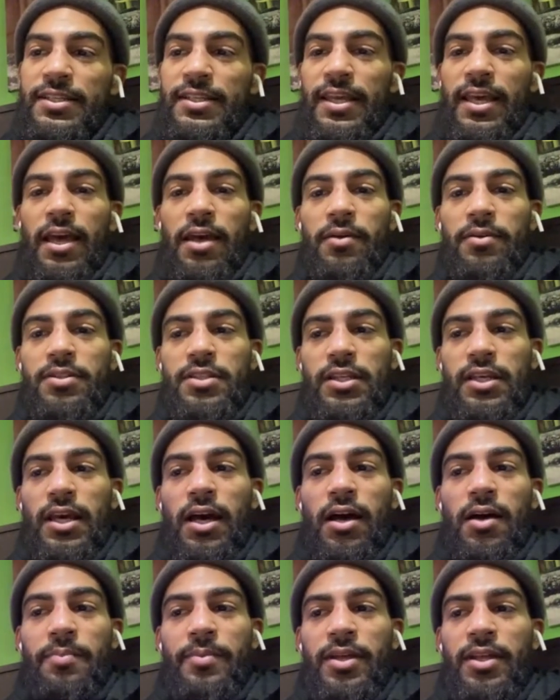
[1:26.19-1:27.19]

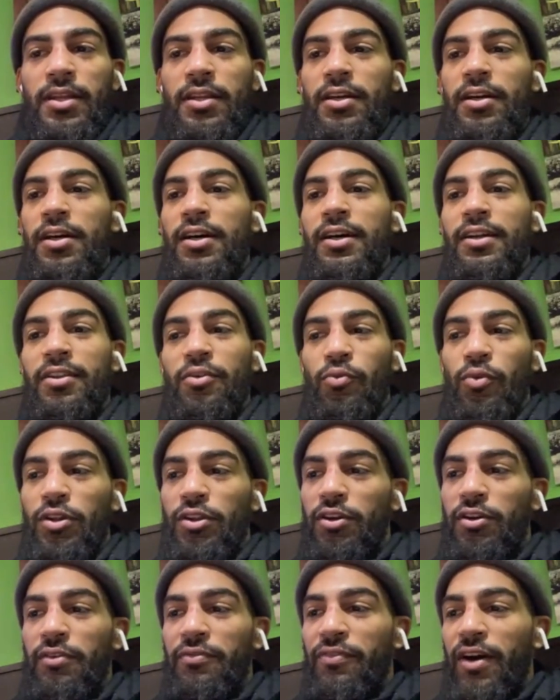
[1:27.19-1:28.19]
Siamen, the
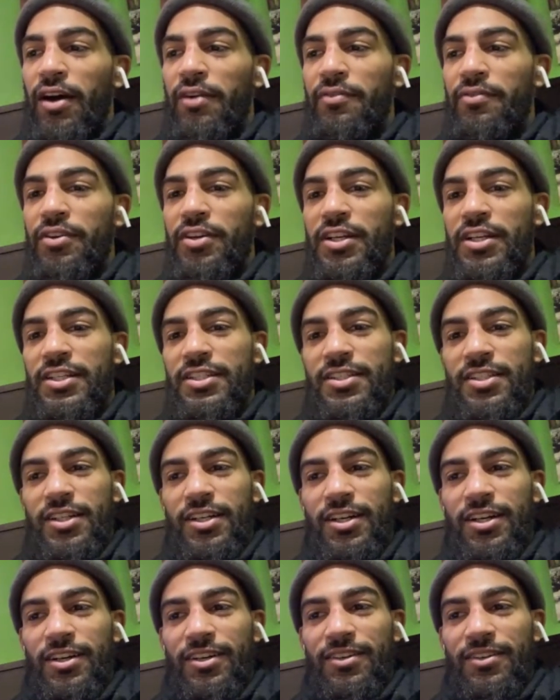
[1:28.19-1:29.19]
135er, his
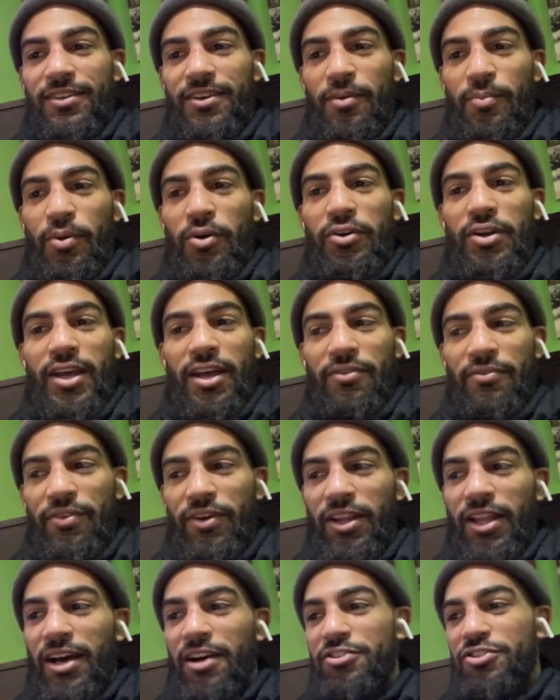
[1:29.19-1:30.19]
opponent had
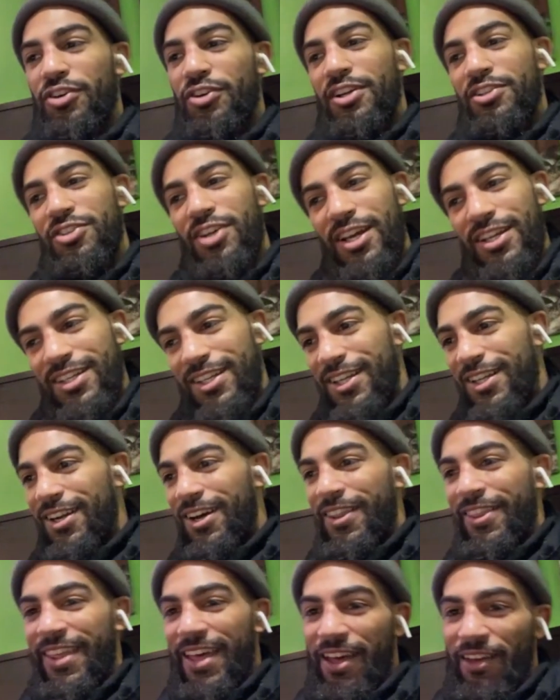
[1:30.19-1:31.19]
fell out, so I tried to
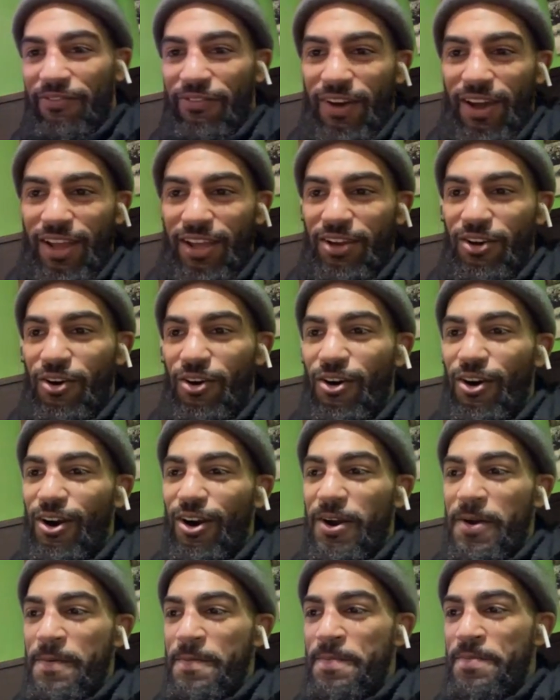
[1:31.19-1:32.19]
get on that fight
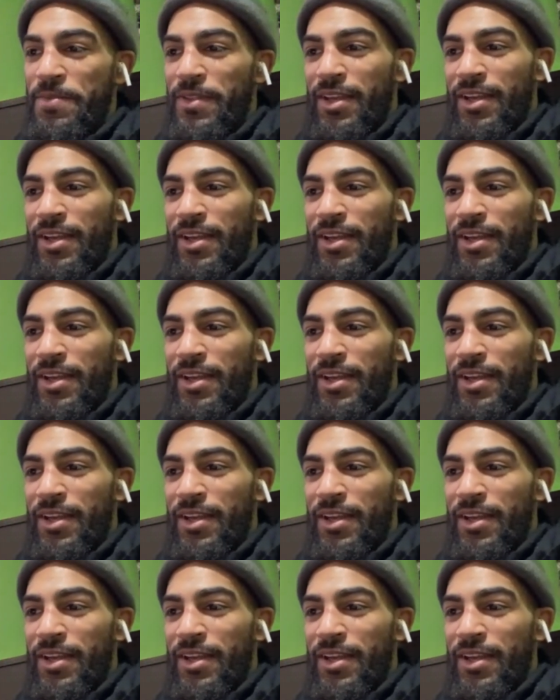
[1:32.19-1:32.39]
card.